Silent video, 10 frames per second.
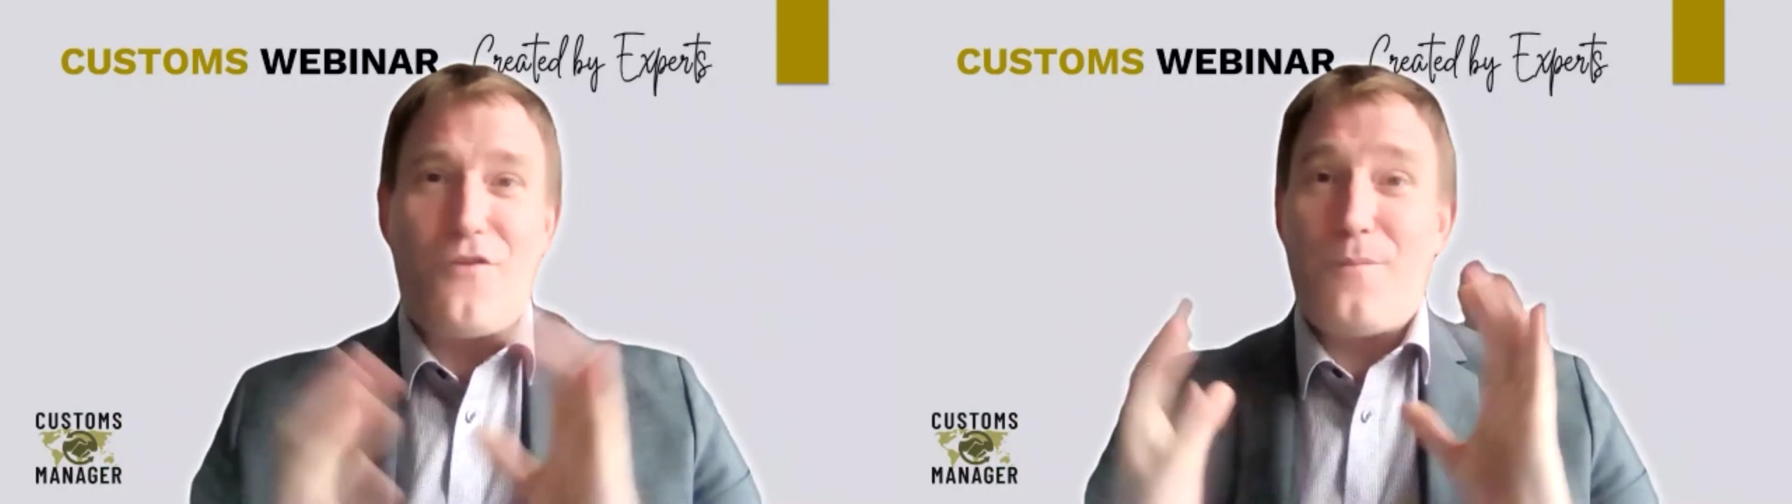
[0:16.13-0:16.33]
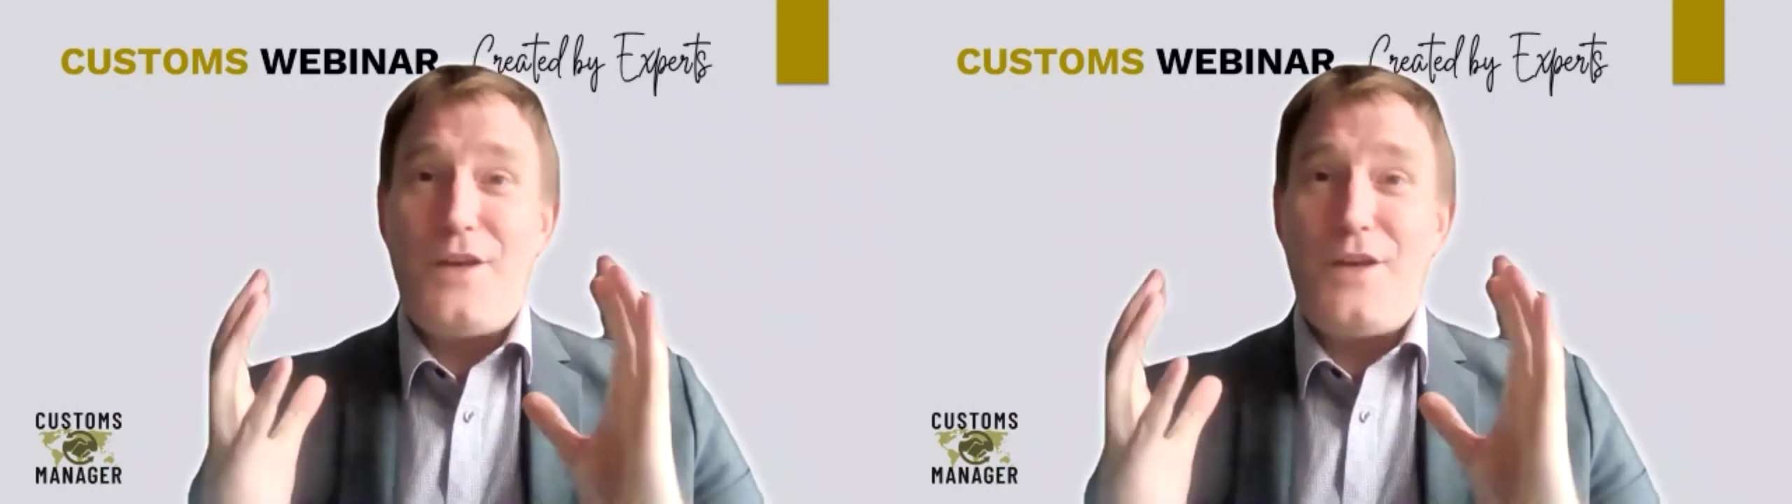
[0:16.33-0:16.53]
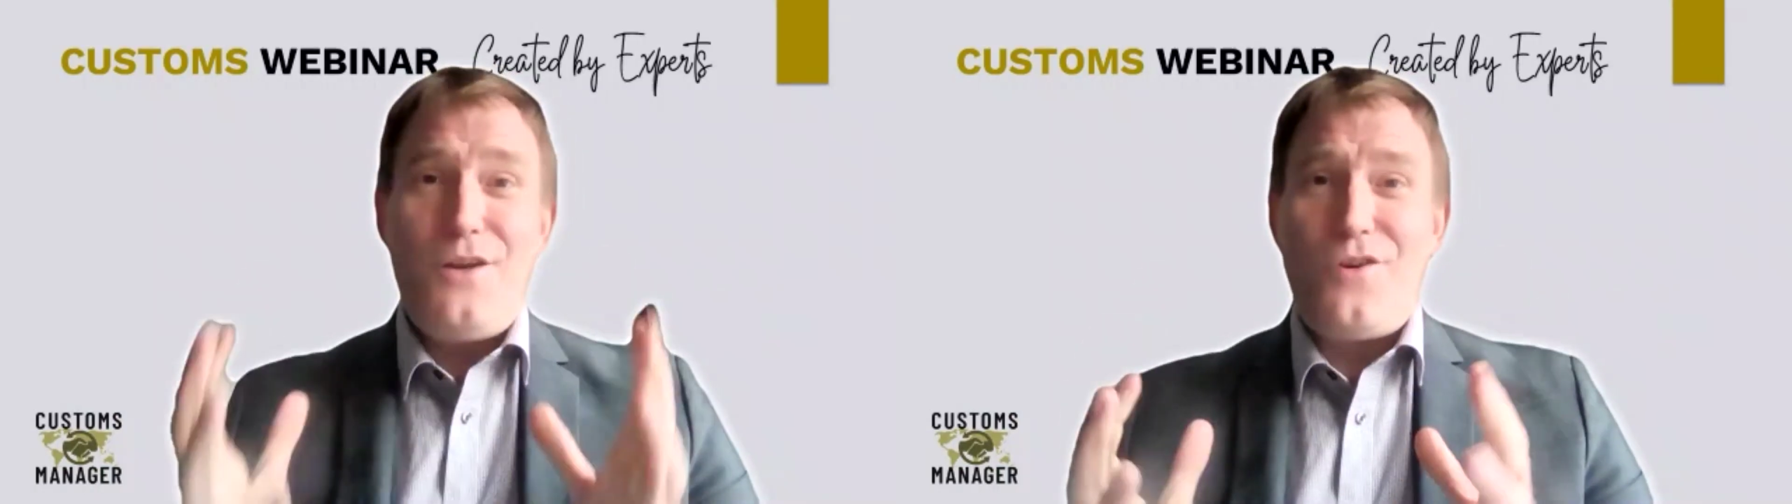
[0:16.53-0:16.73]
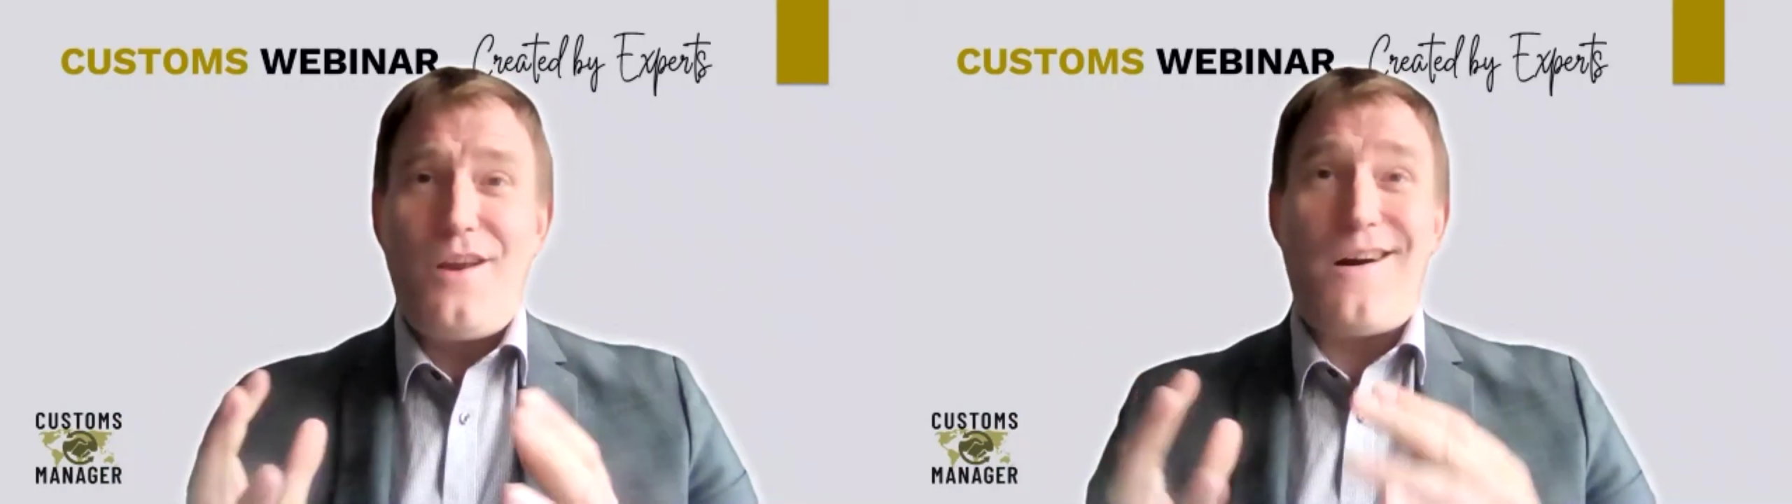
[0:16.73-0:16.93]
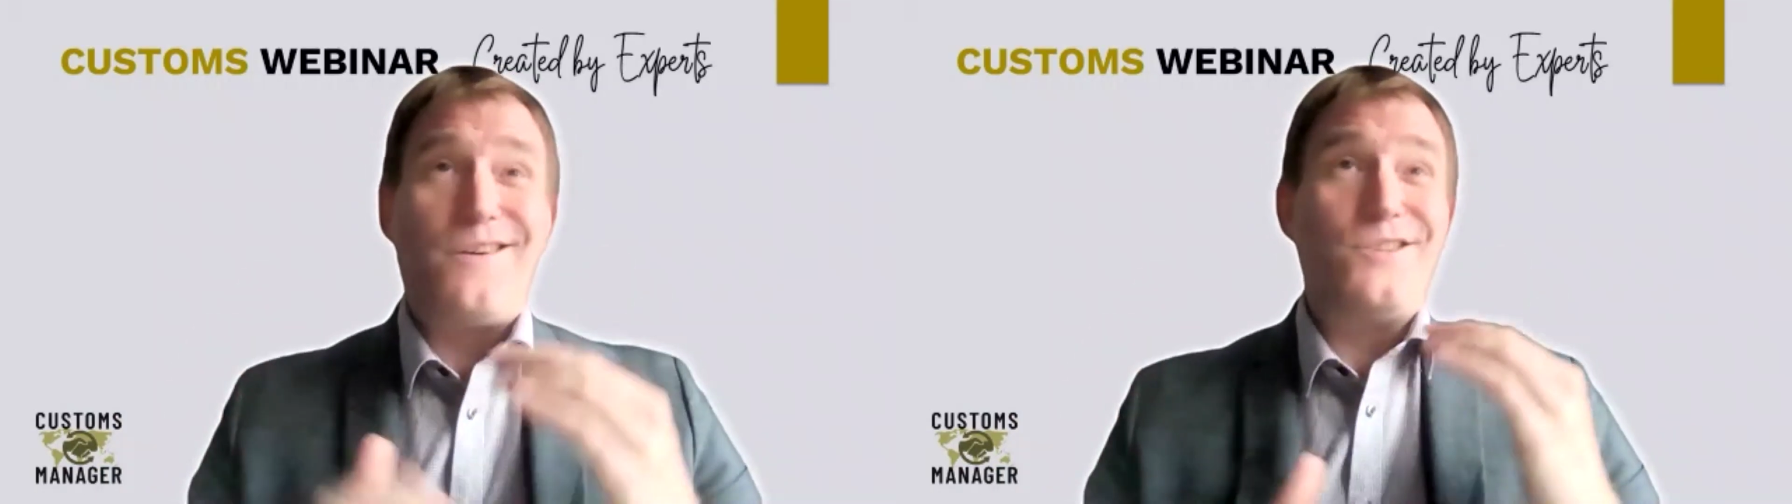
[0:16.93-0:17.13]
from
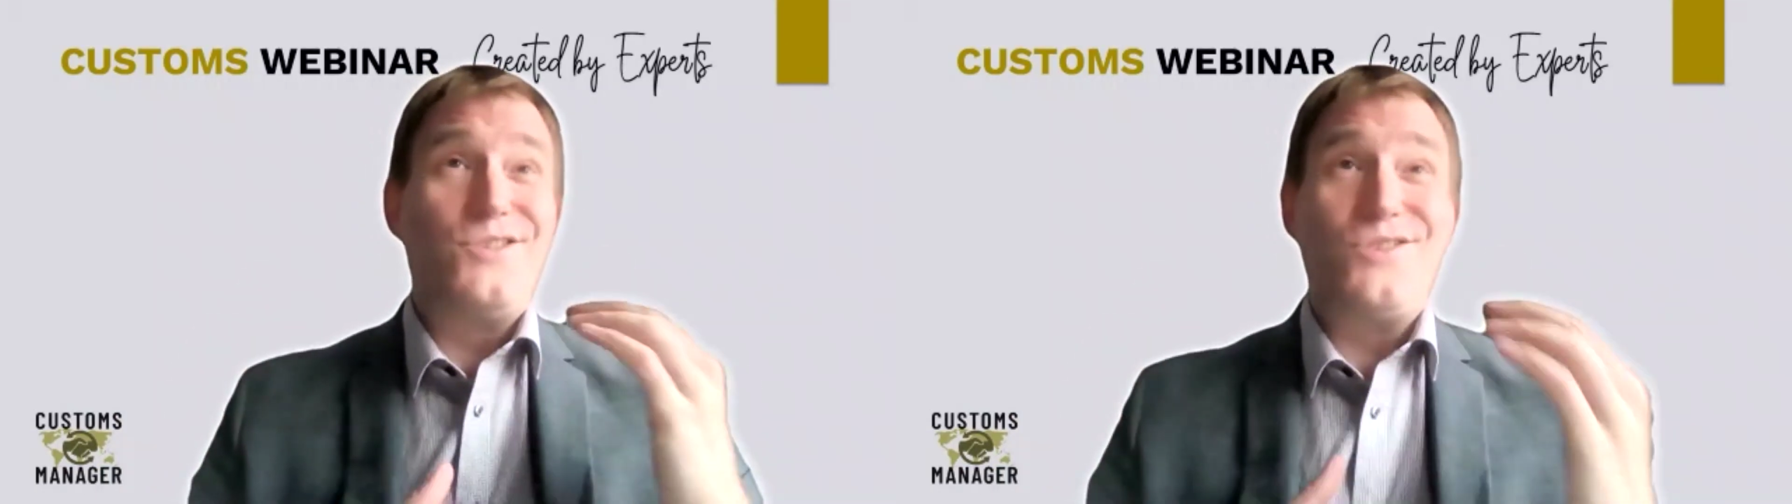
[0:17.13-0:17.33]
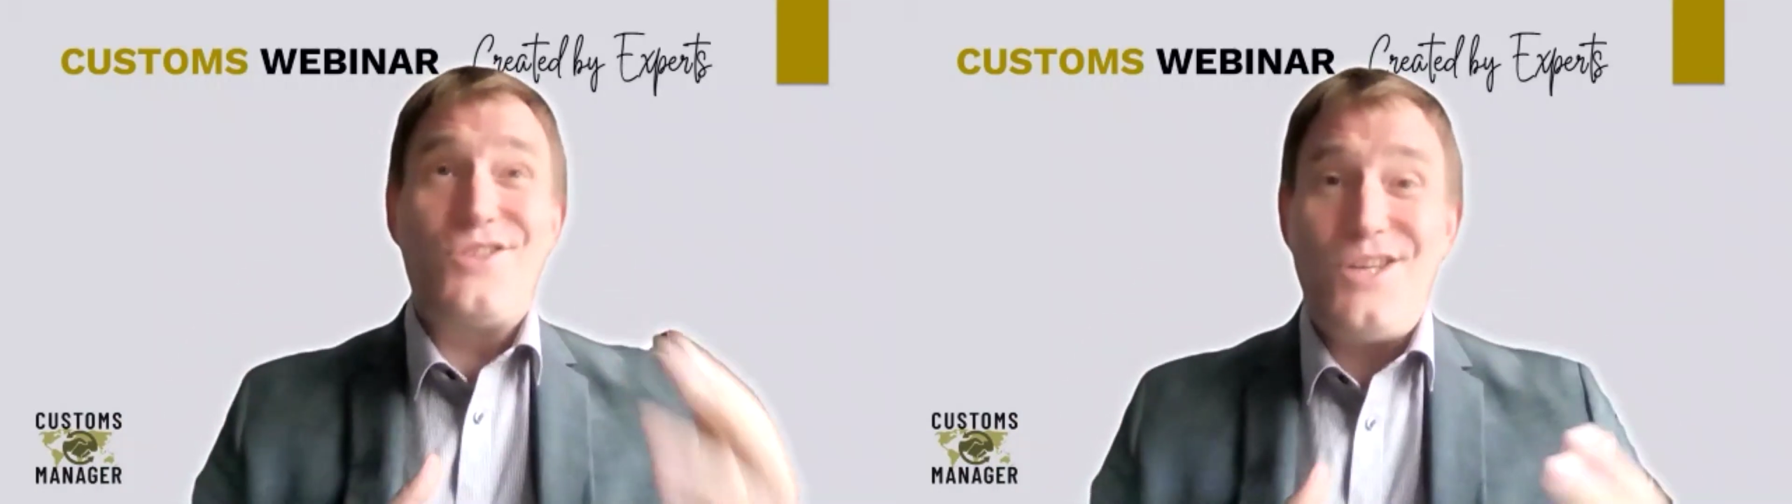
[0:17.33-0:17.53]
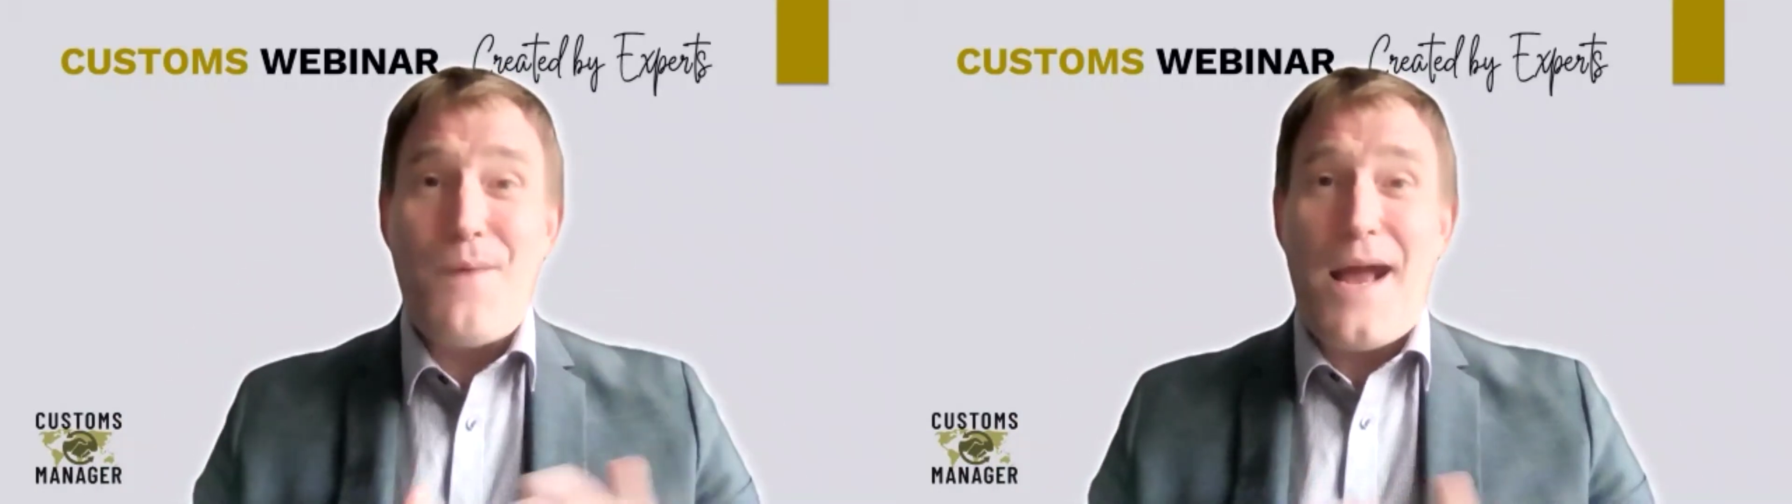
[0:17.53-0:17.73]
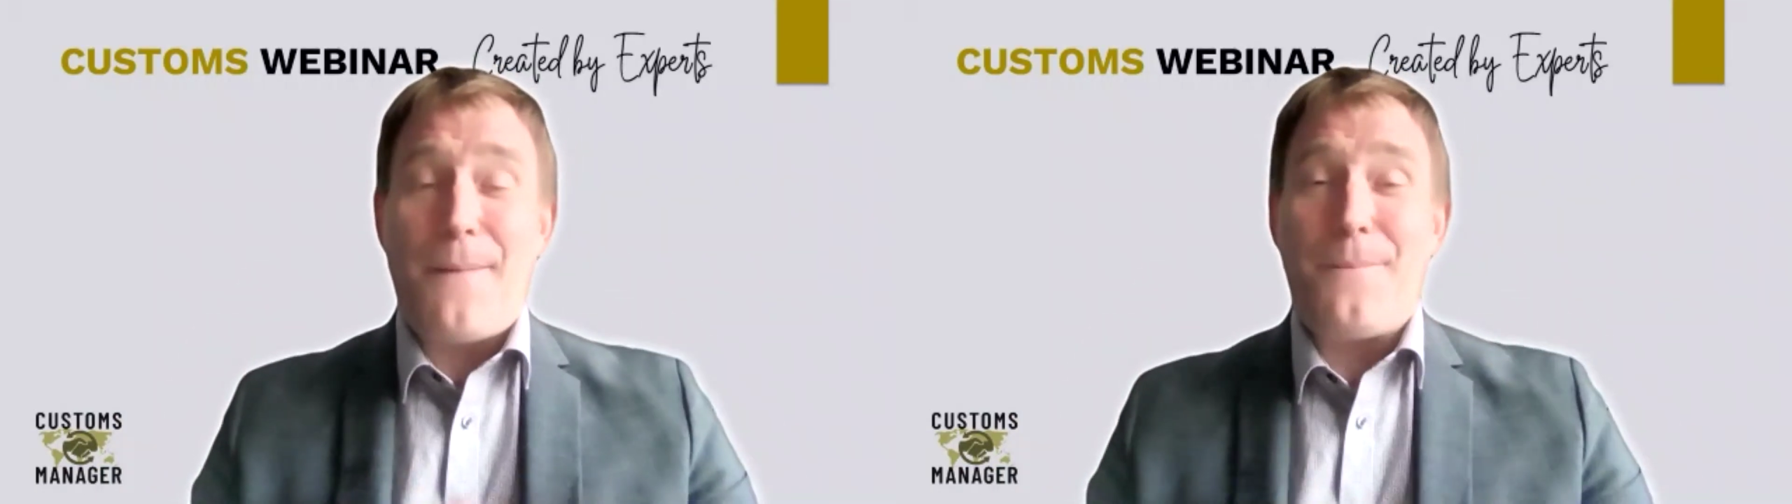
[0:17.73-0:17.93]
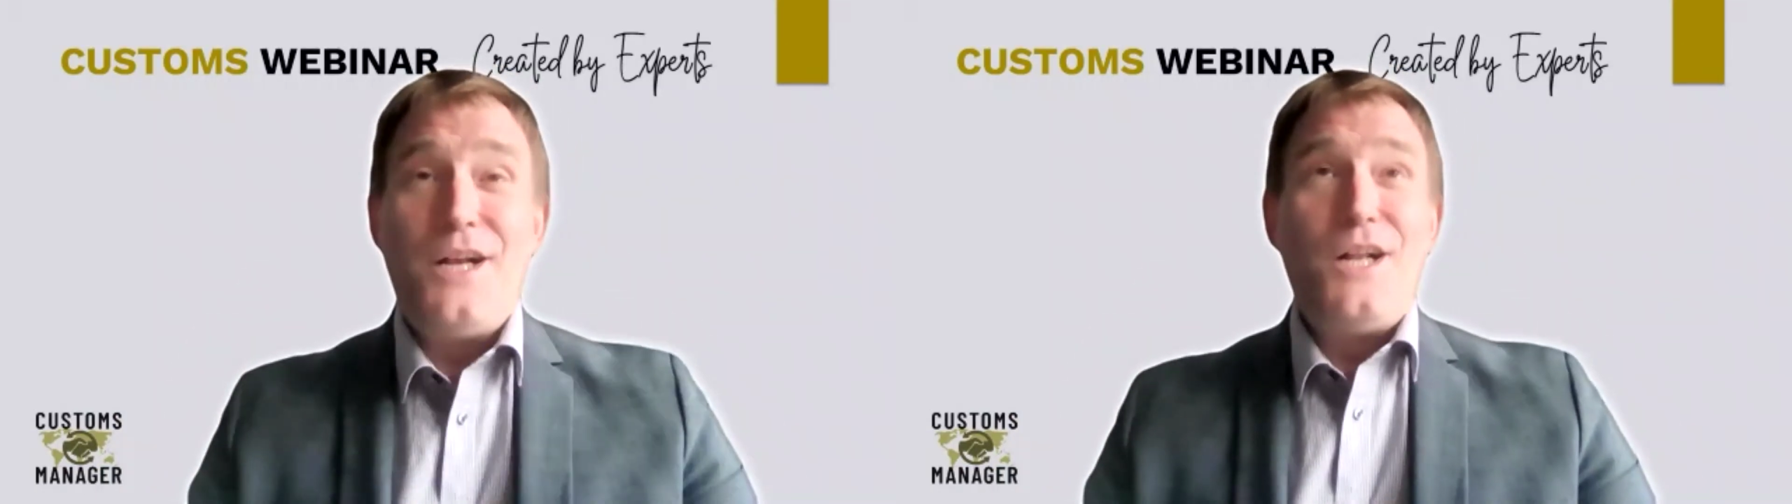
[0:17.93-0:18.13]
EUDR to
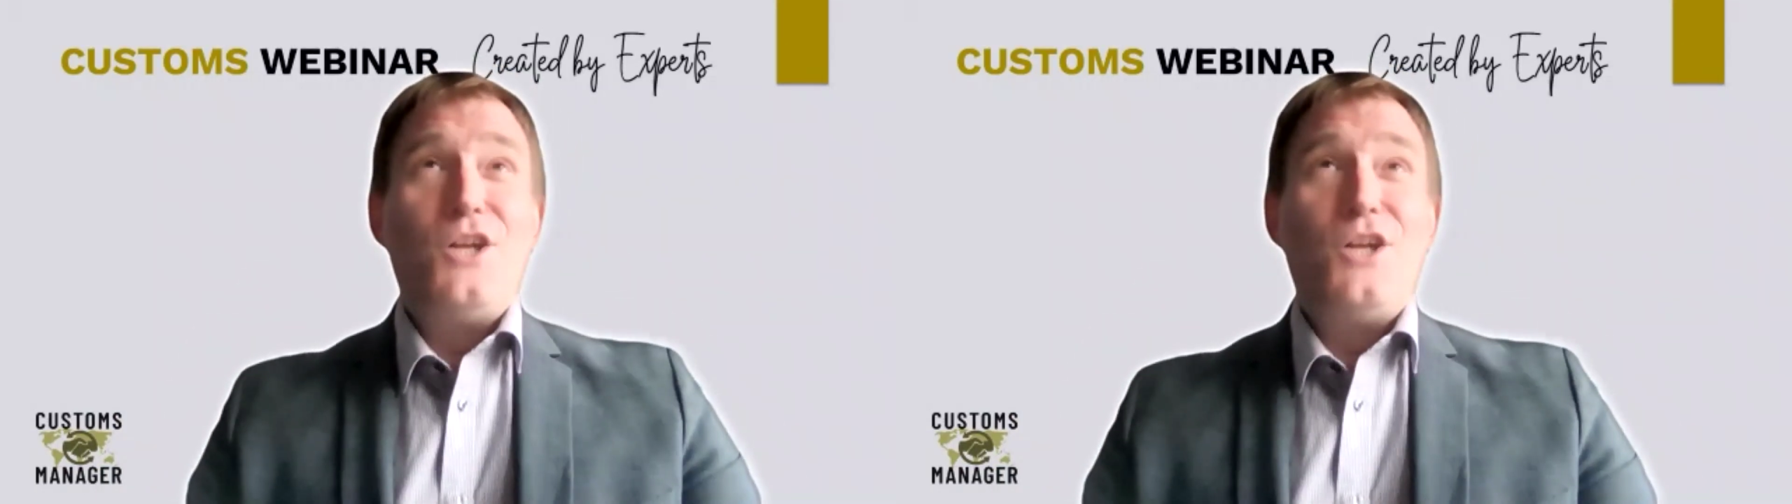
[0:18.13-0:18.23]
CBAM